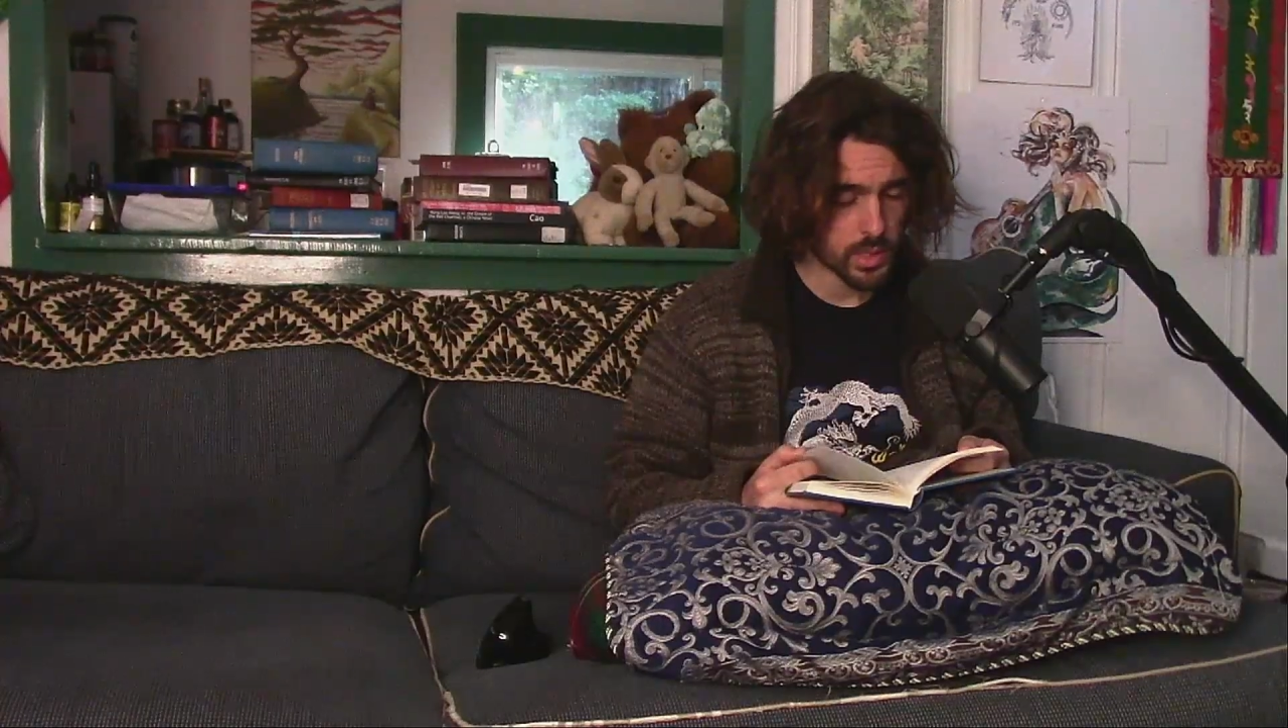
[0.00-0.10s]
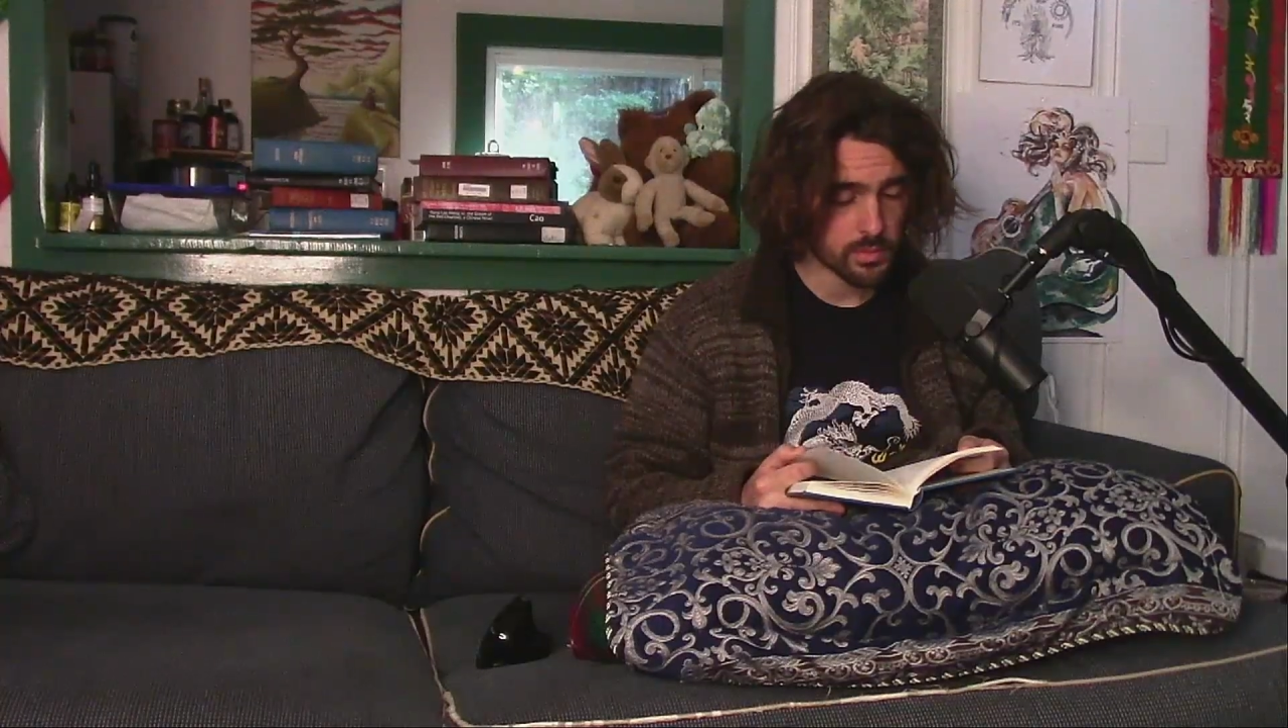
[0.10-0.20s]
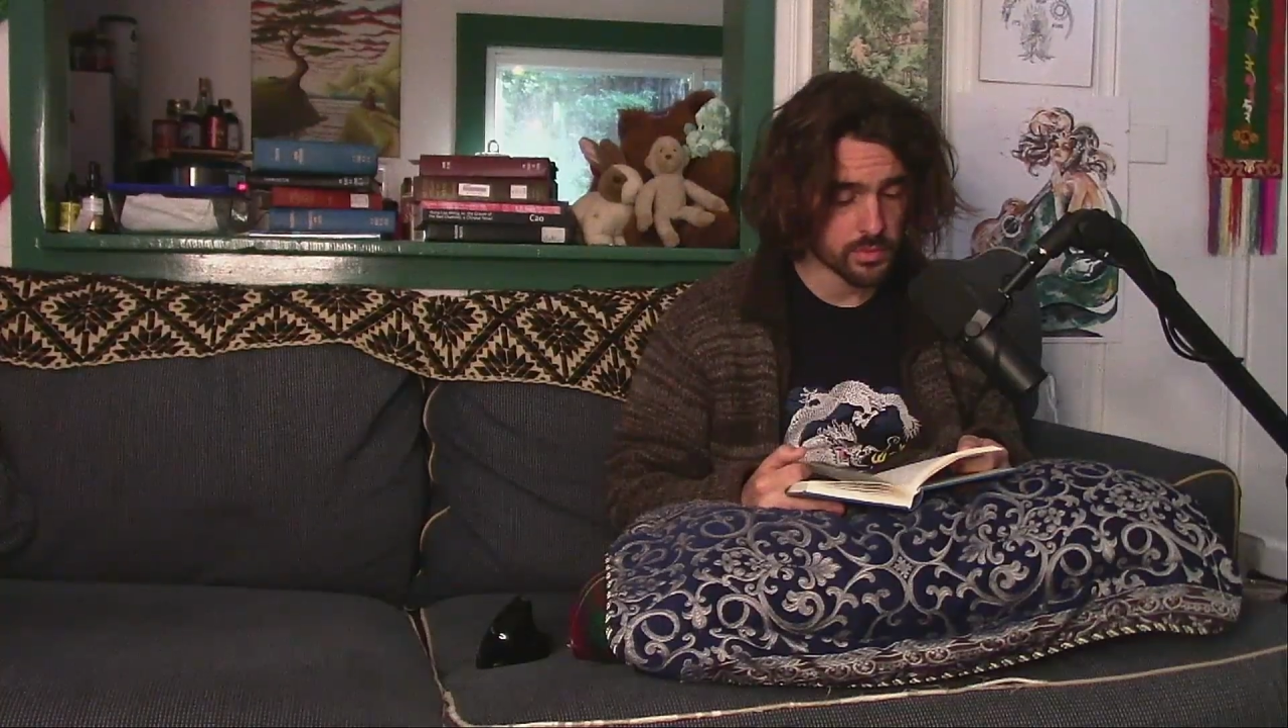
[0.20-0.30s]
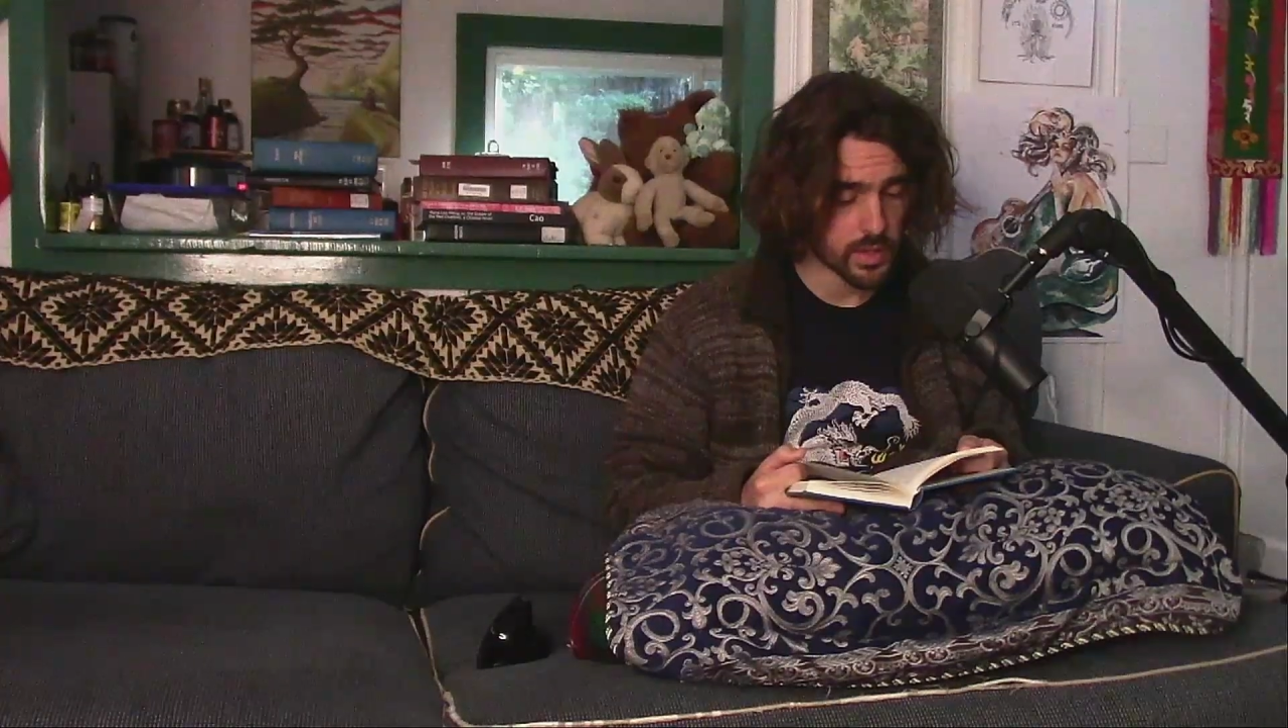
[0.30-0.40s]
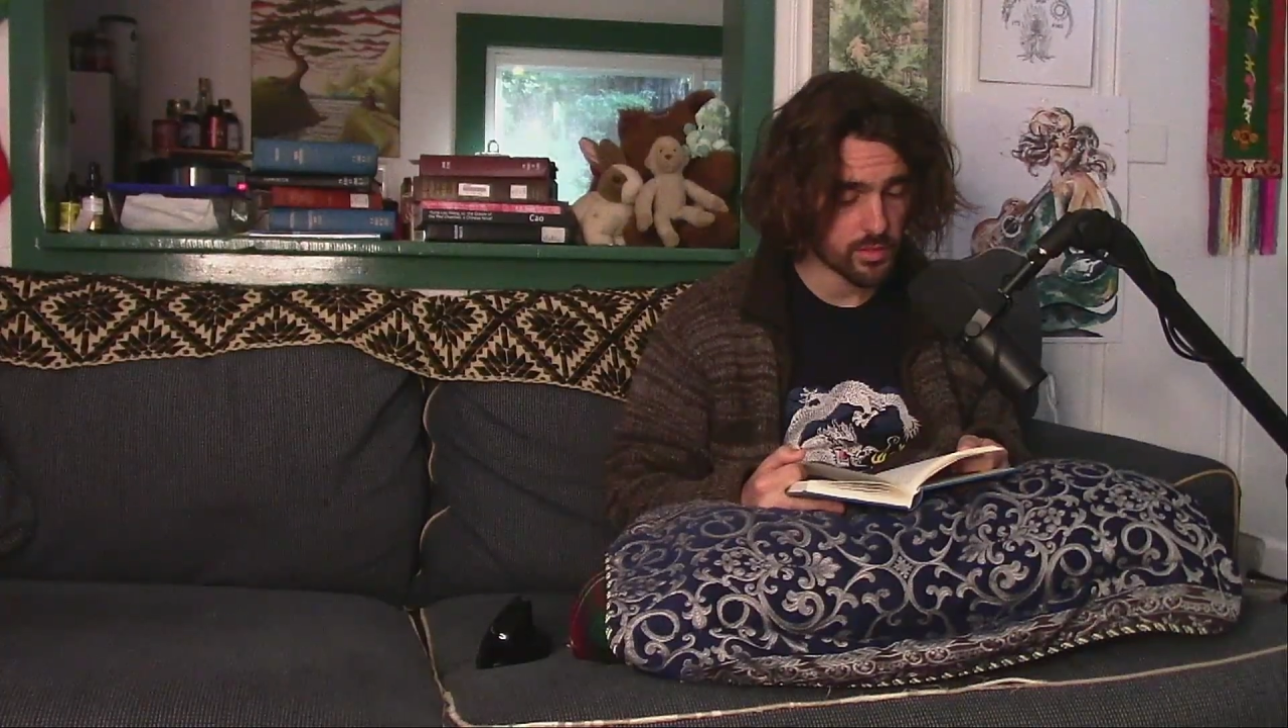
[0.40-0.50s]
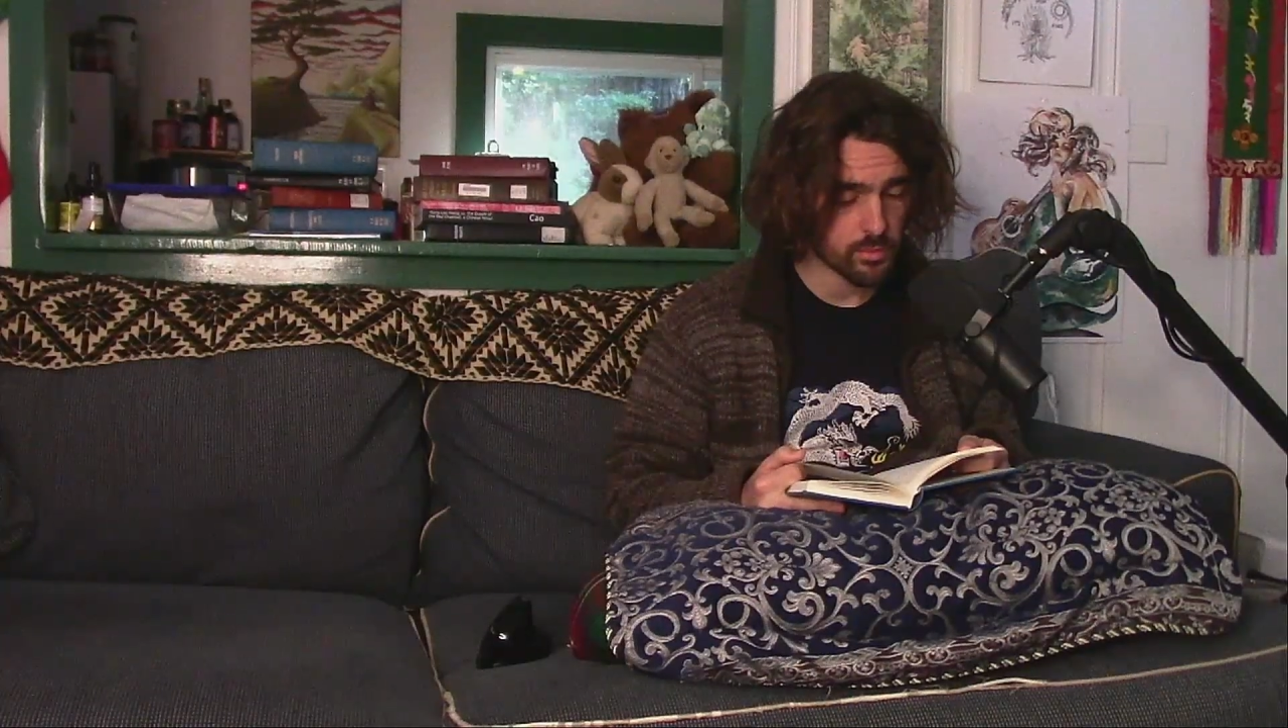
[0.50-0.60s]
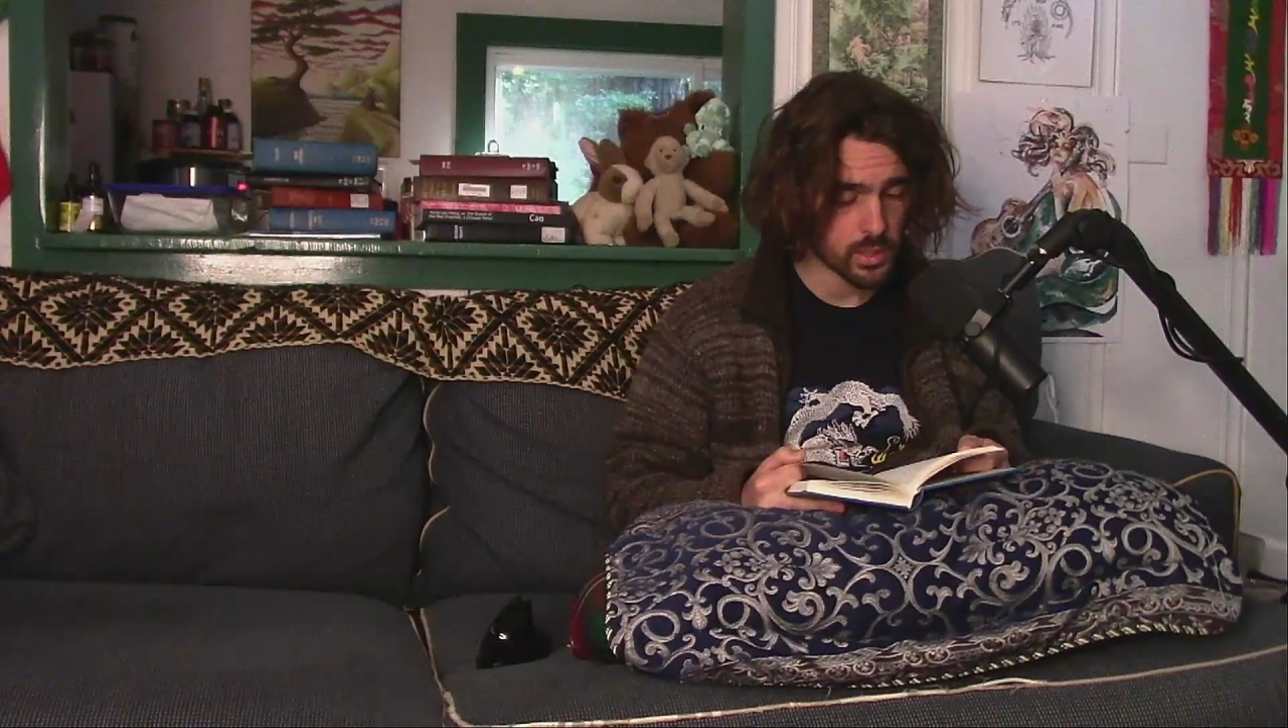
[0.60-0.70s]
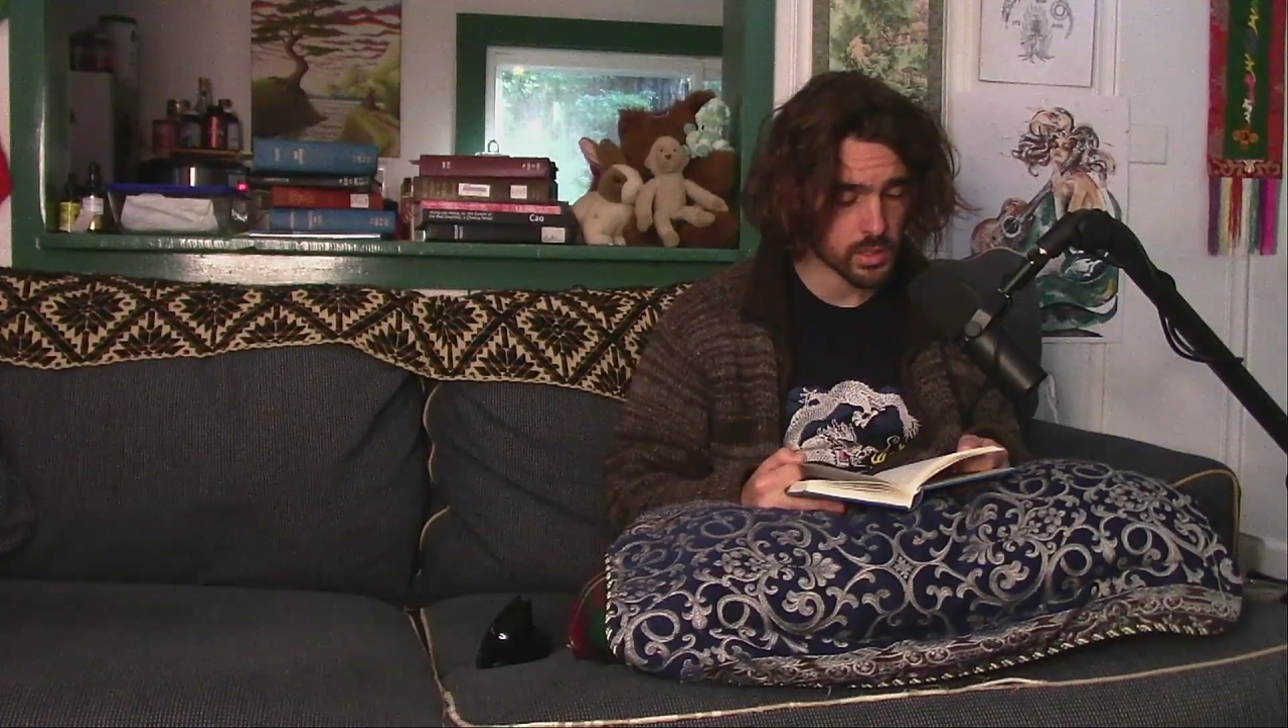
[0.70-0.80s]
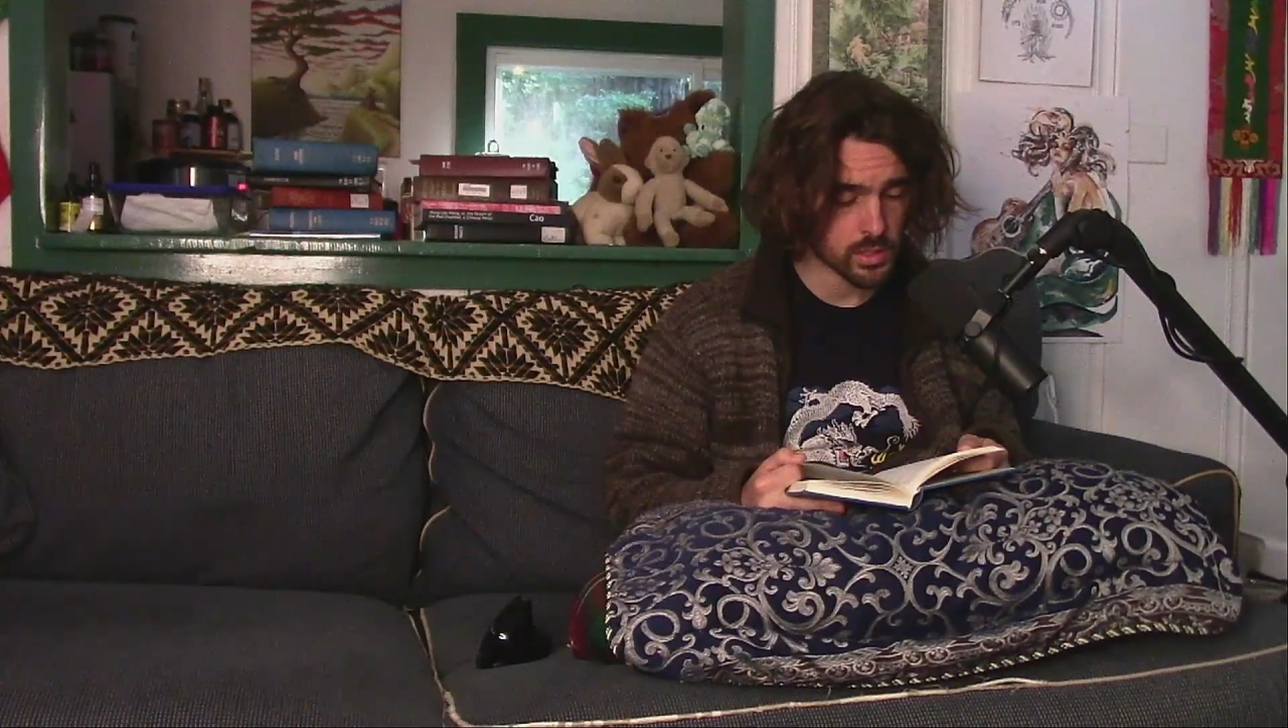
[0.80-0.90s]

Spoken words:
5 minutes